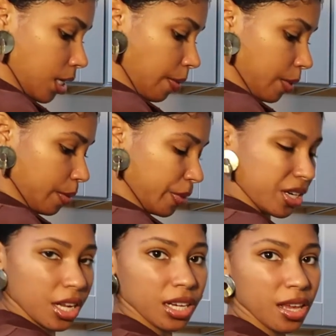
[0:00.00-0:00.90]
I'm gonna put
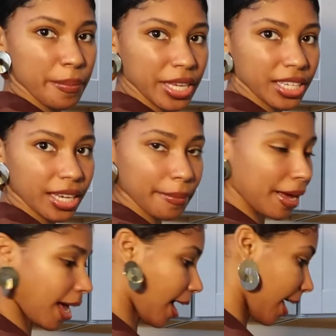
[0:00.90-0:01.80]
it on a medium
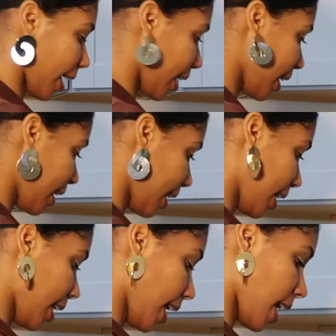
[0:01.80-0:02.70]
high,
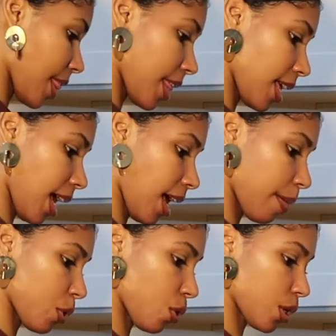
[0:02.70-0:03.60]
and then
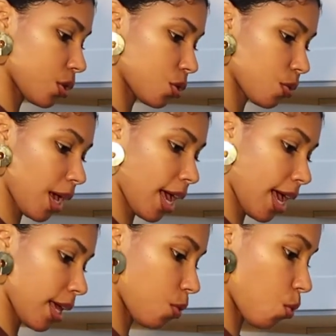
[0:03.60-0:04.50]
I'm going to
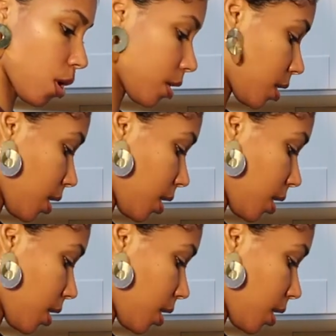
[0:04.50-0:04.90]
add 1